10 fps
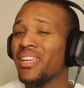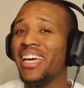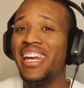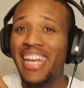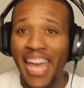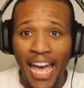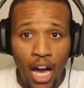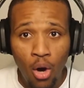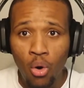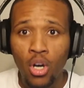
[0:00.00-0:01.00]

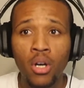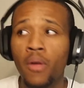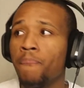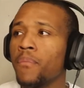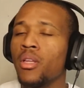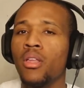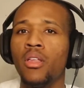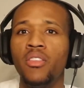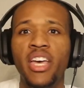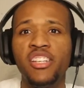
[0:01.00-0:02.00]
Now,
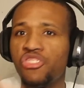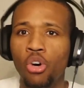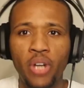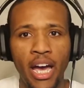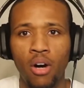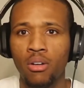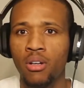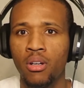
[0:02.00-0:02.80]
it's sold out.